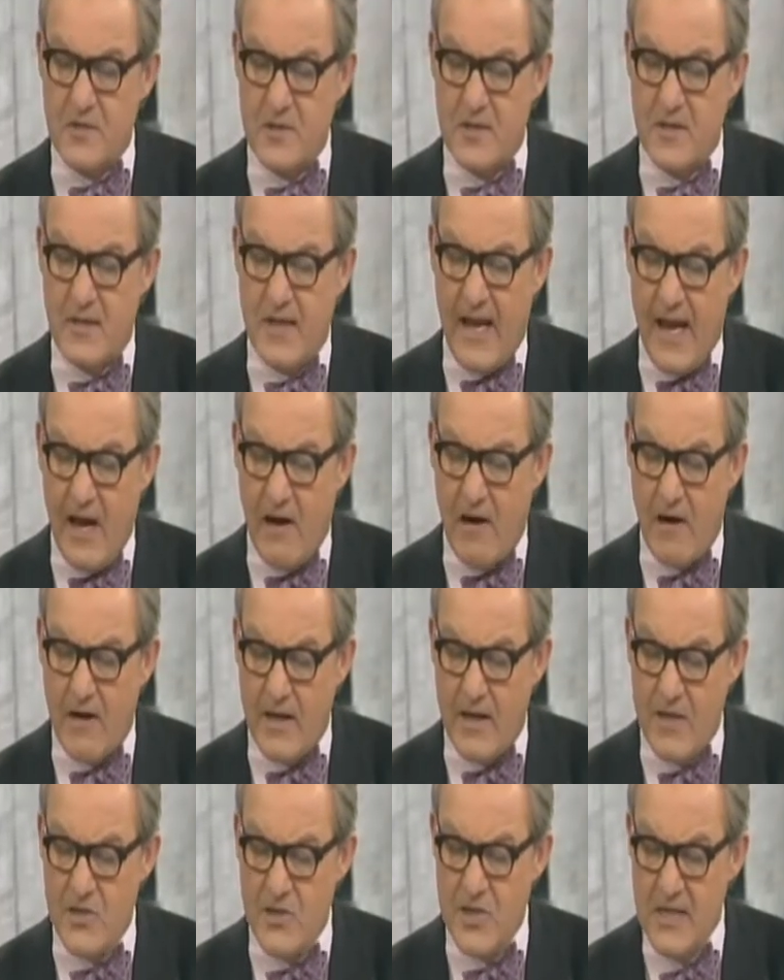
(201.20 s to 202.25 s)
into the
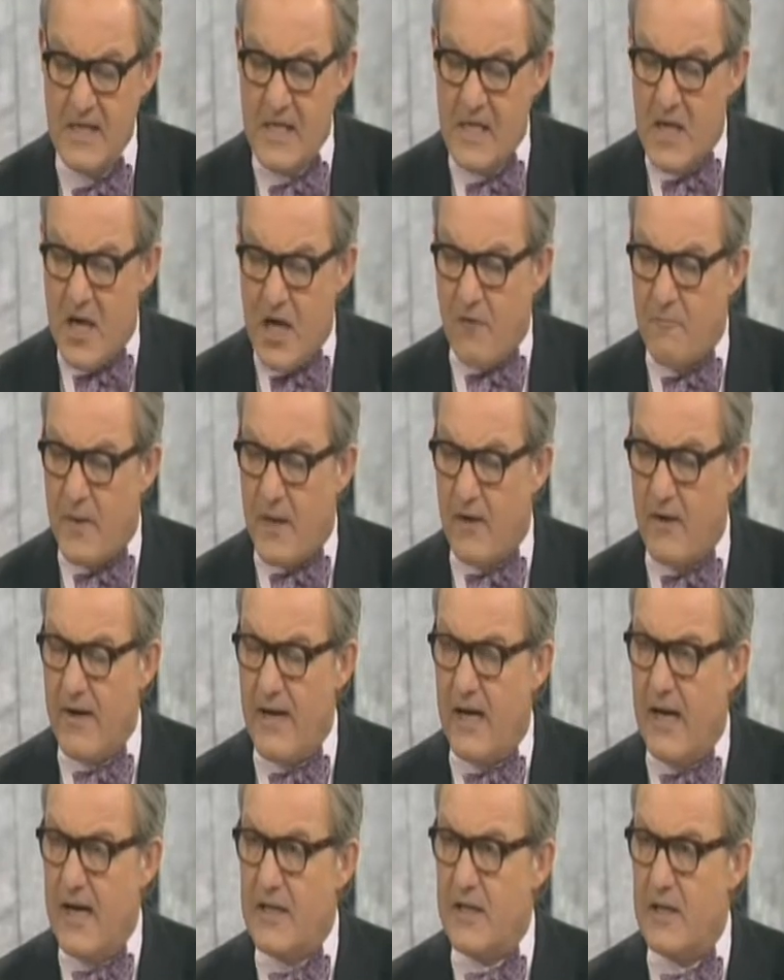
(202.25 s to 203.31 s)
heritage of Barry
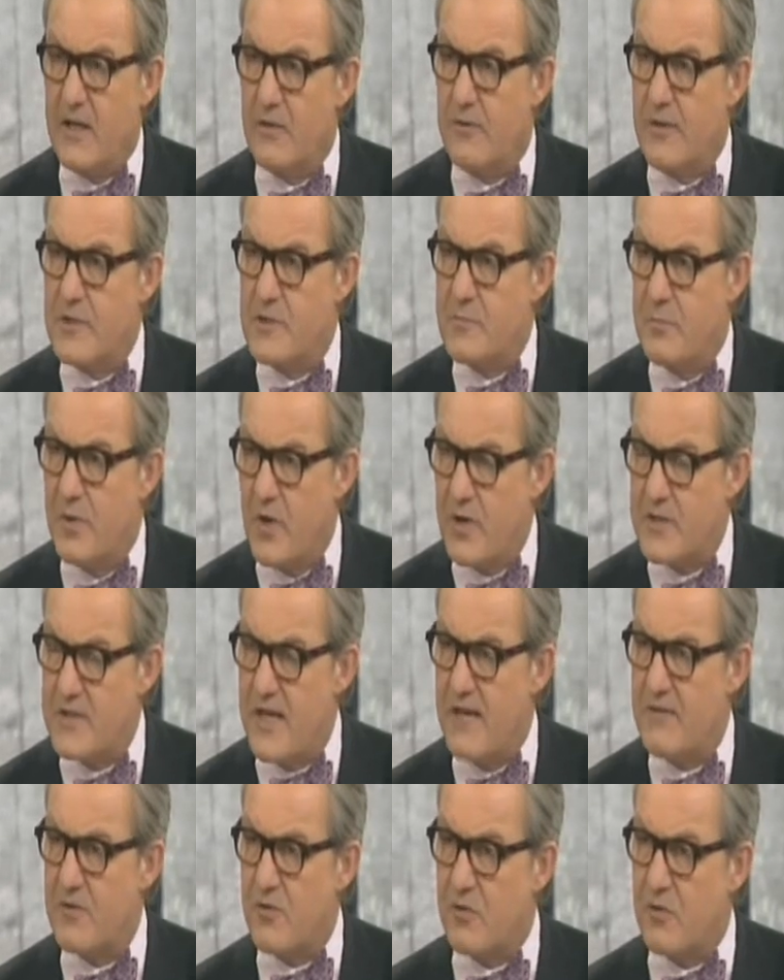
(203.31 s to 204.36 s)
Eichengreen's books,
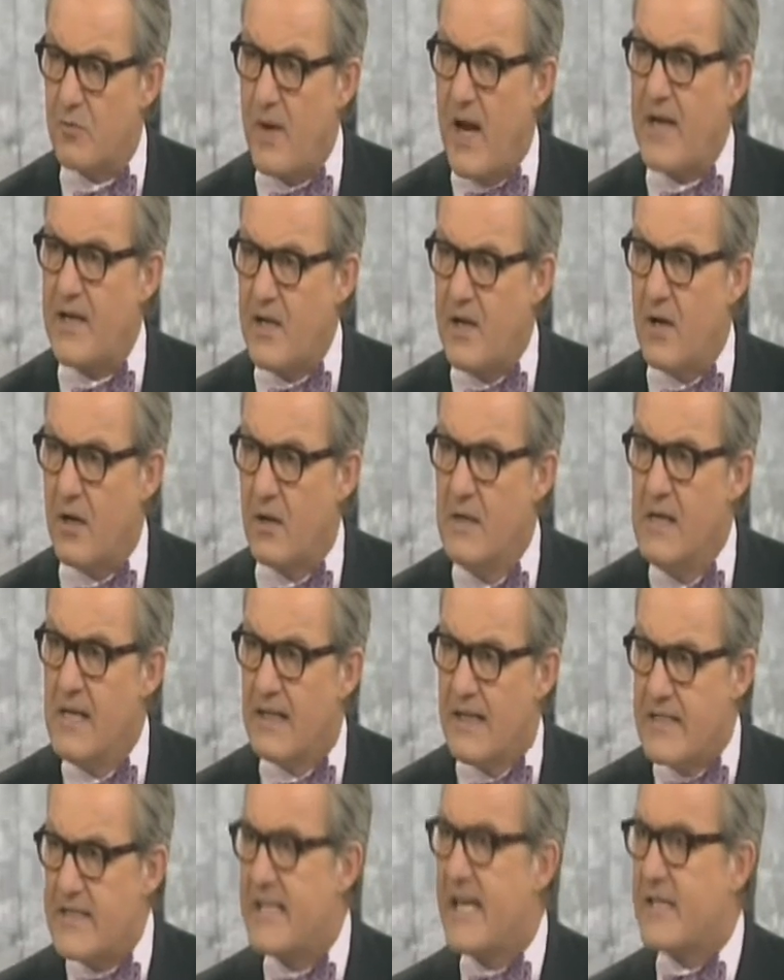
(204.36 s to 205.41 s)
and the threat here,
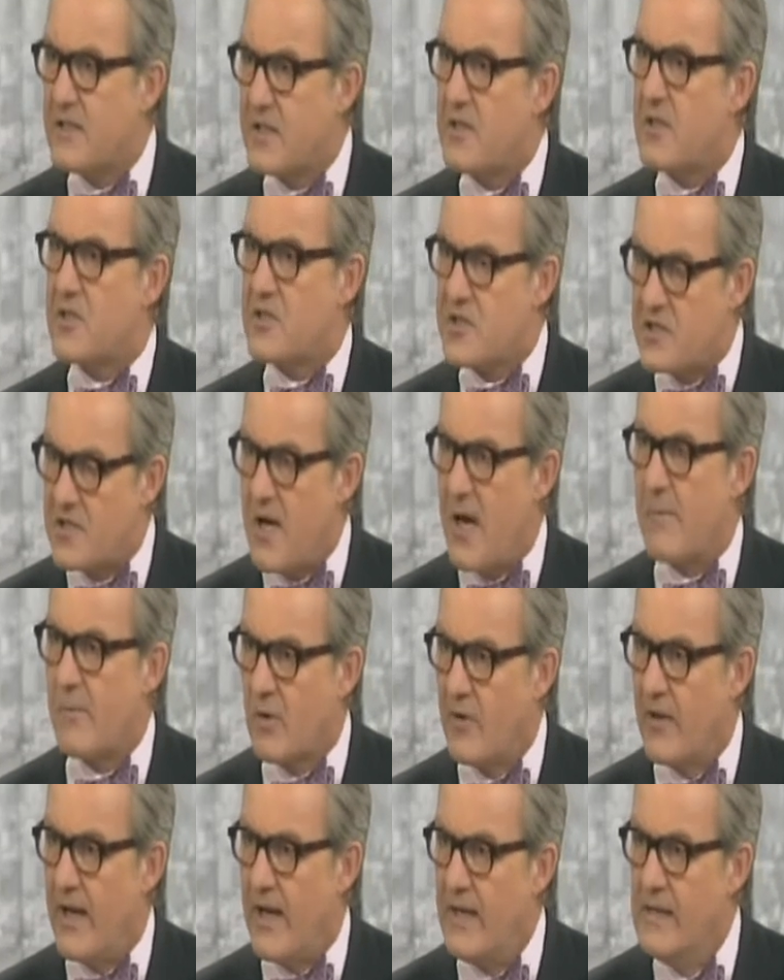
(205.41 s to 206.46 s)
let's get to the
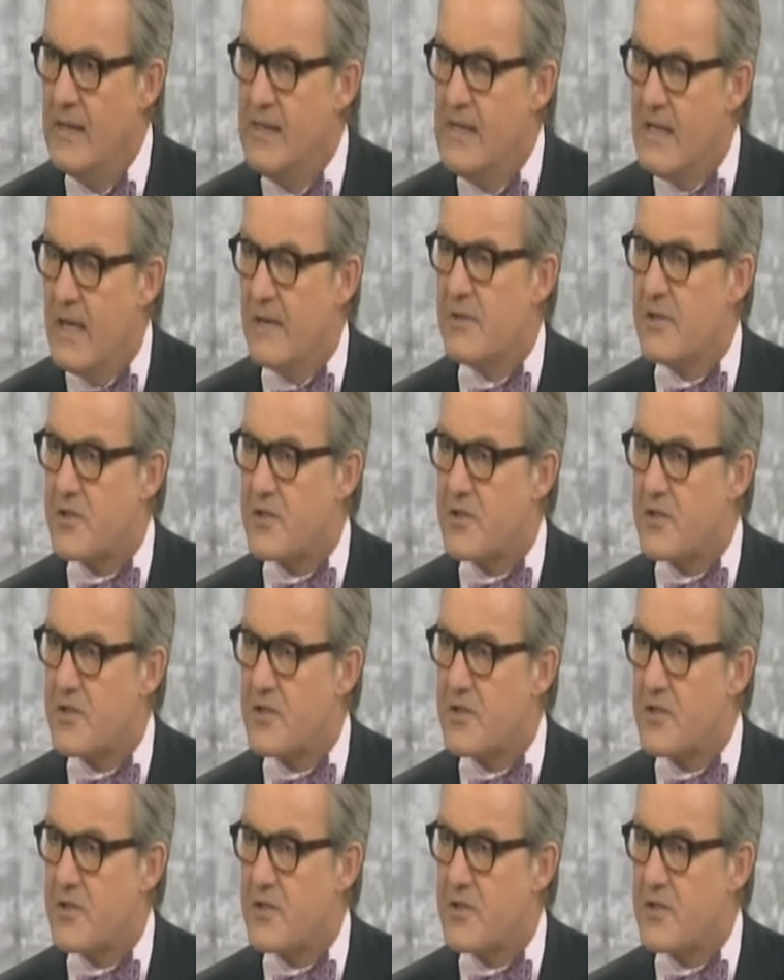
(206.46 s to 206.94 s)
summary, and the